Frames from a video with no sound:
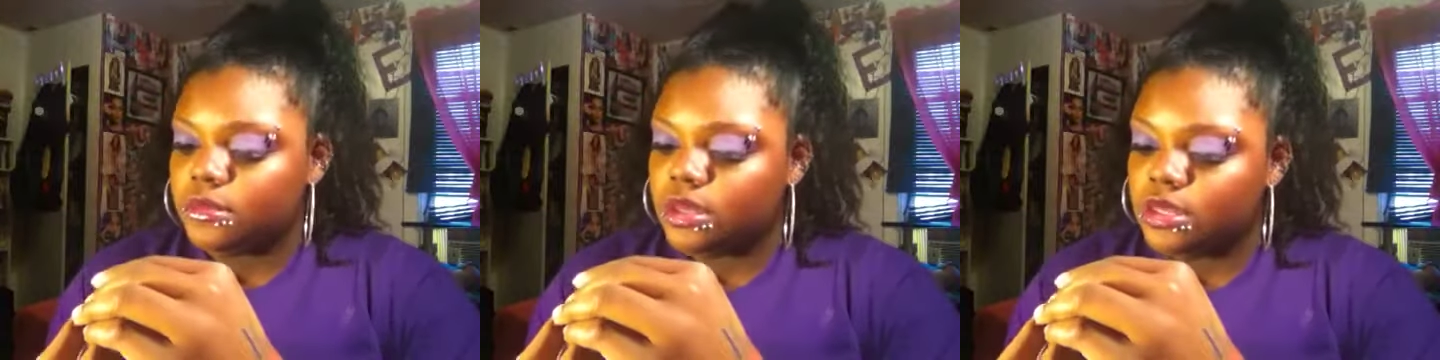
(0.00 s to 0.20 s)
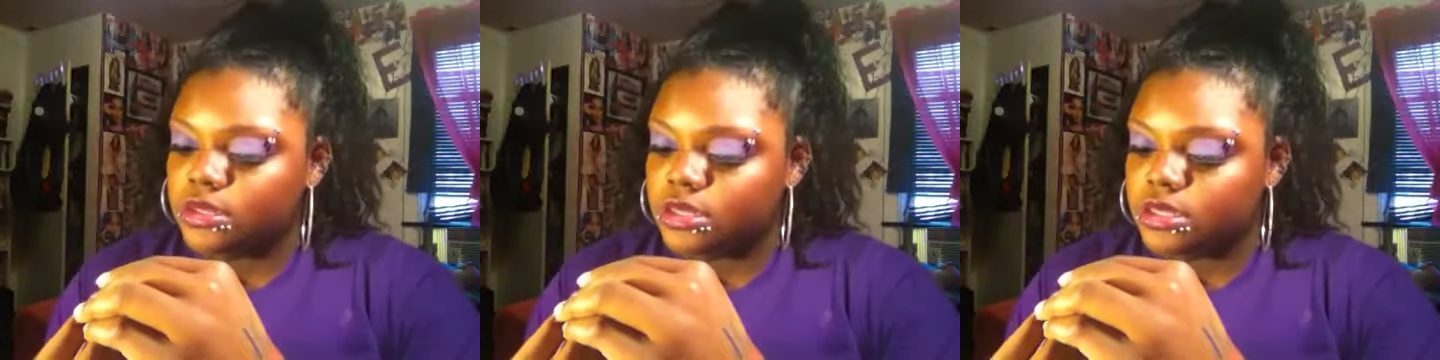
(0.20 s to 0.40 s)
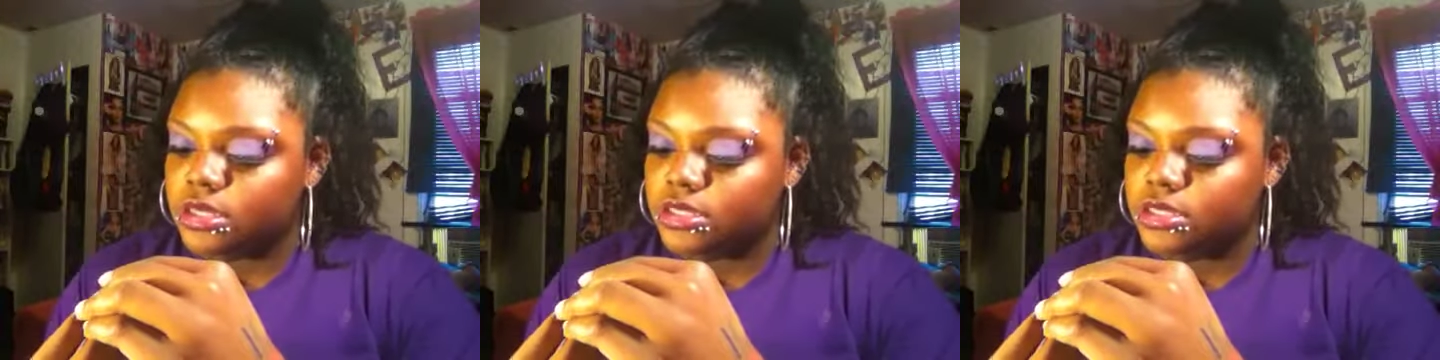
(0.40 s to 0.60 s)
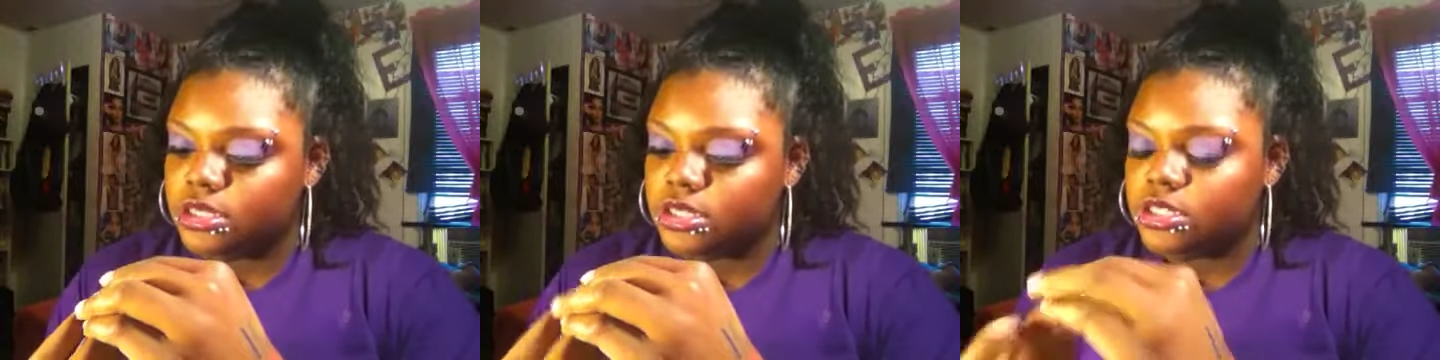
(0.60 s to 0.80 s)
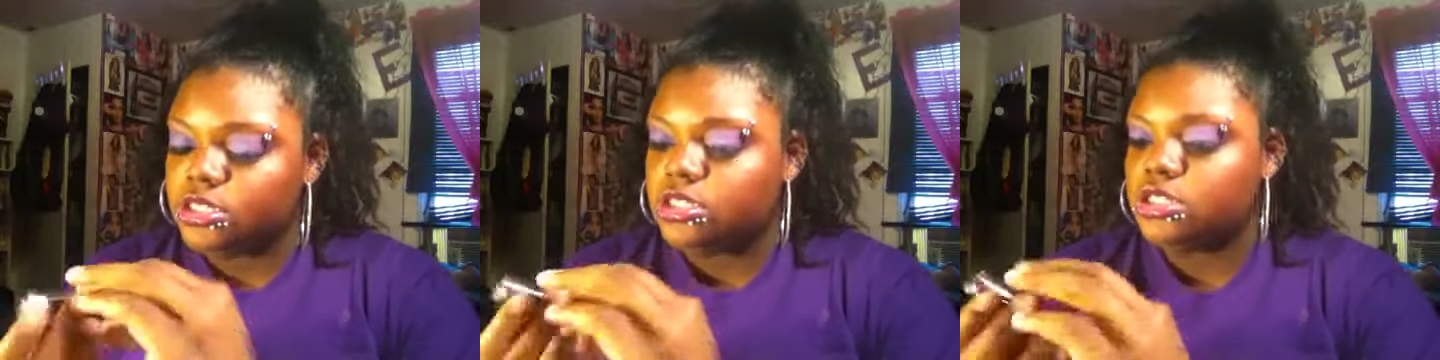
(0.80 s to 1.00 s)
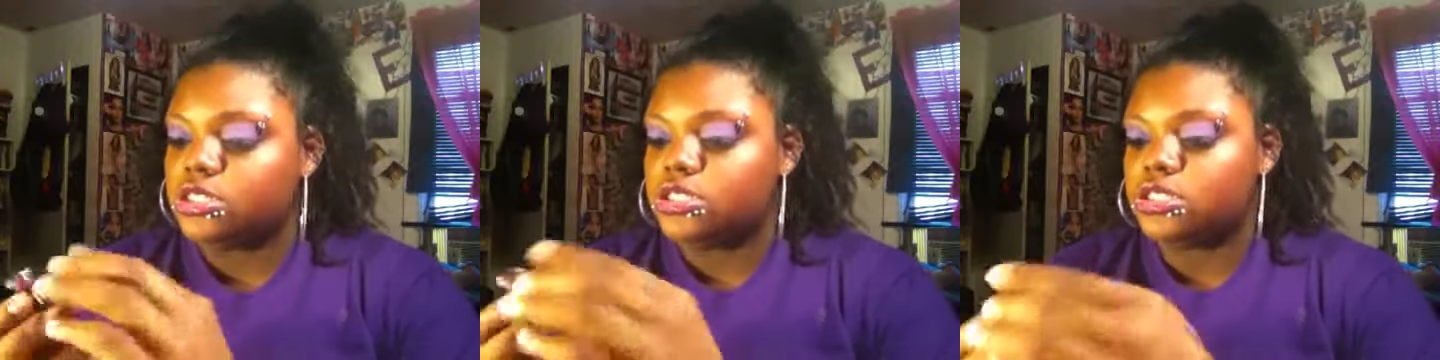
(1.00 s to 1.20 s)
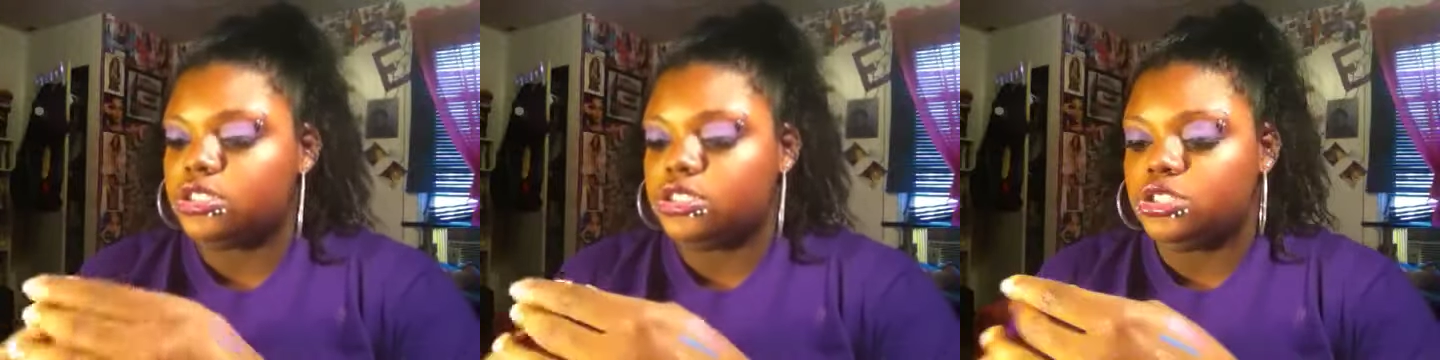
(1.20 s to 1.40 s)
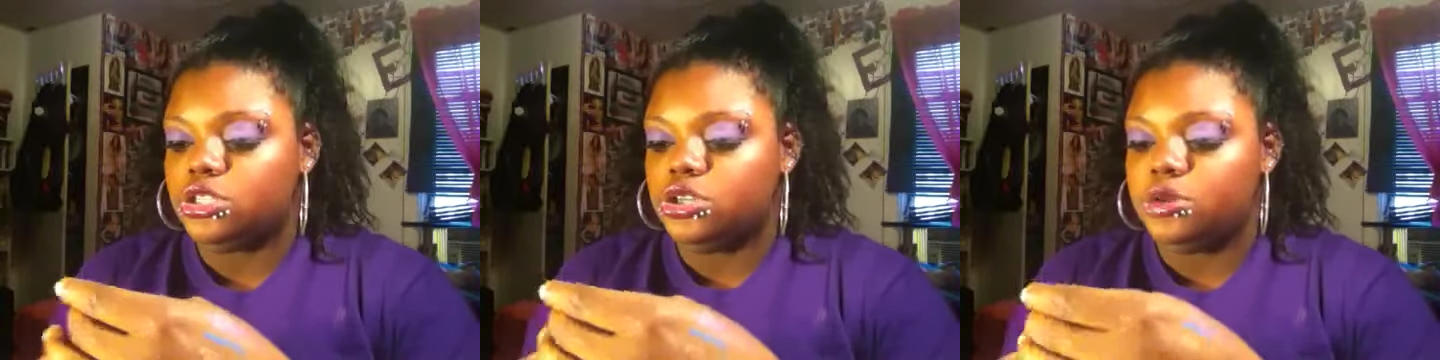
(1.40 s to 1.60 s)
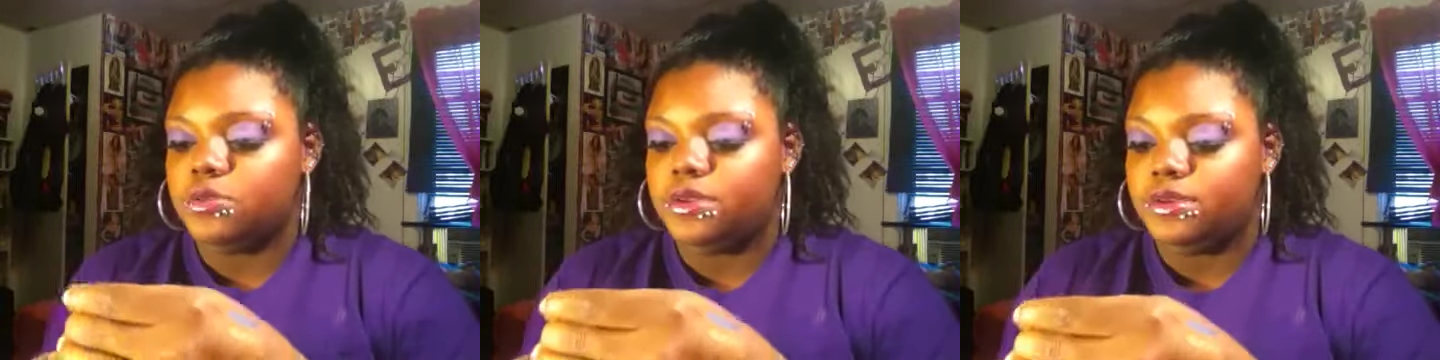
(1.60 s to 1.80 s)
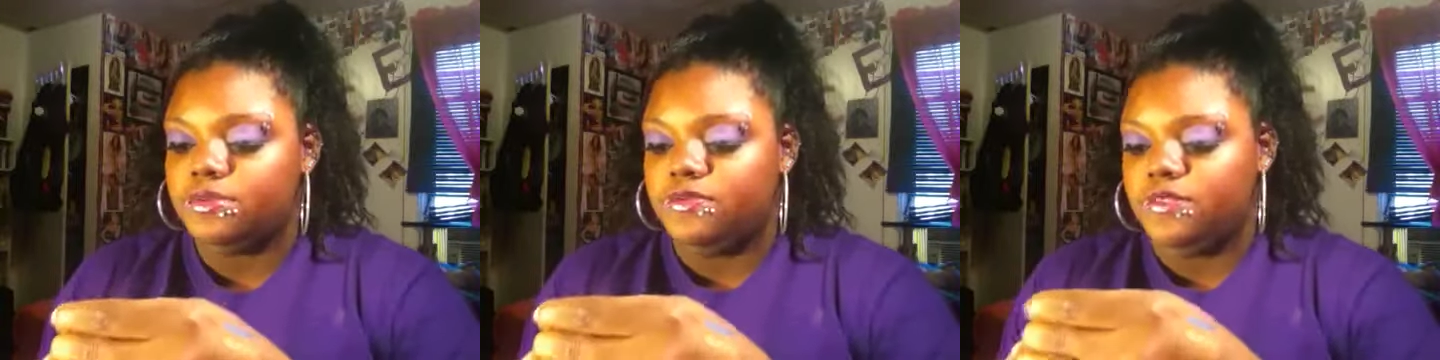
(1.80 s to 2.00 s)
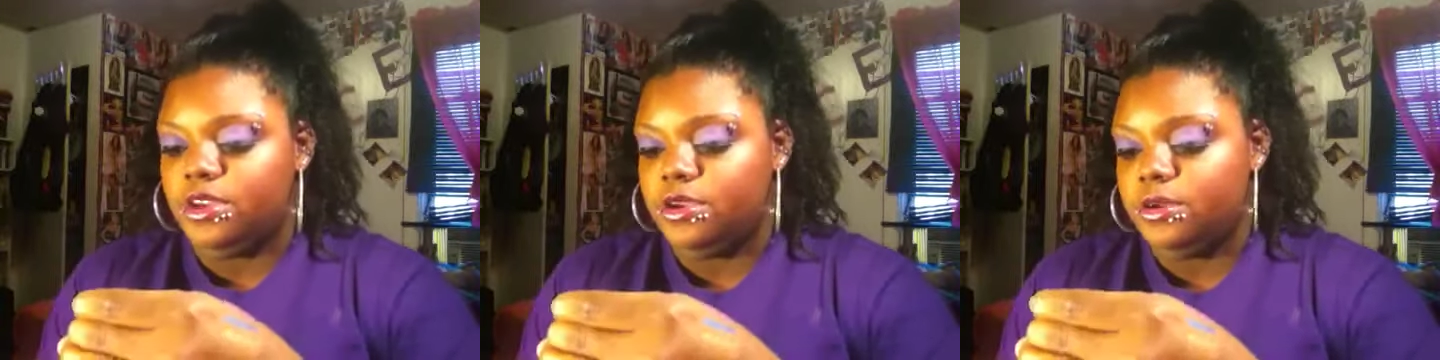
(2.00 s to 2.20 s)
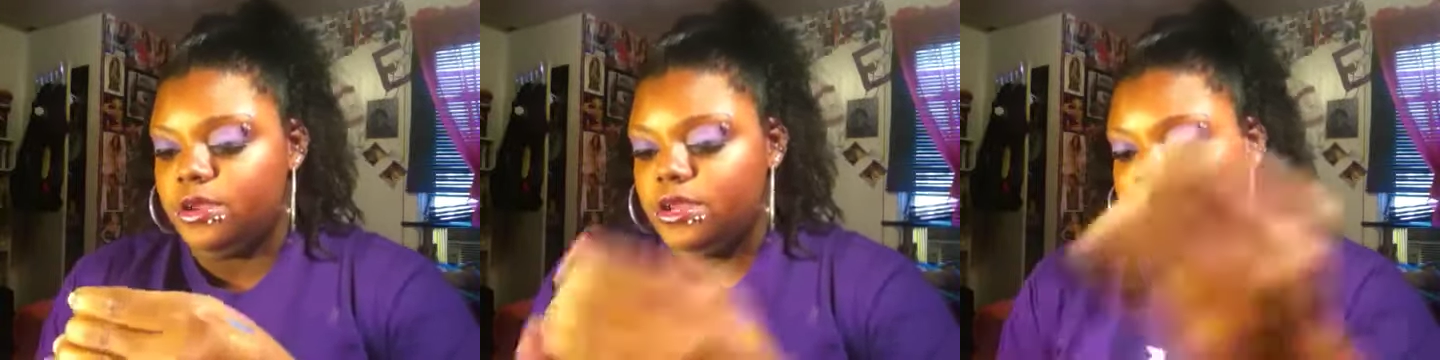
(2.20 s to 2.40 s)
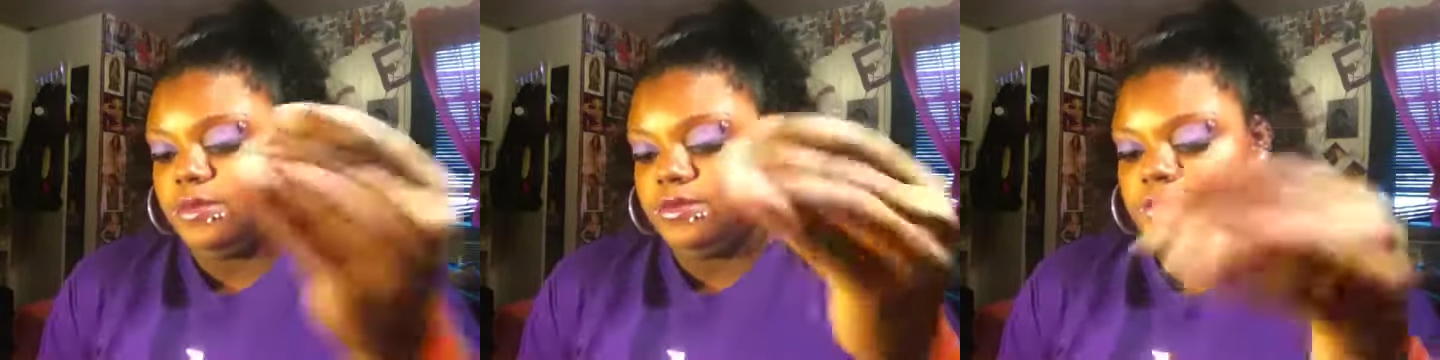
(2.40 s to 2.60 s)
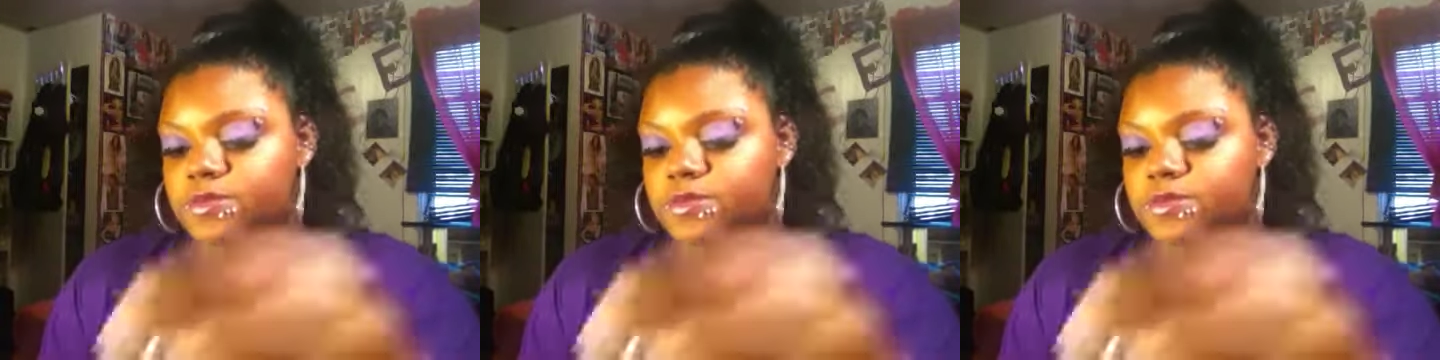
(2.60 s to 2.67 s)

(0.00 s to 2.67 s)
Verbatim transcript: And then this is Sugar Plum Fairy,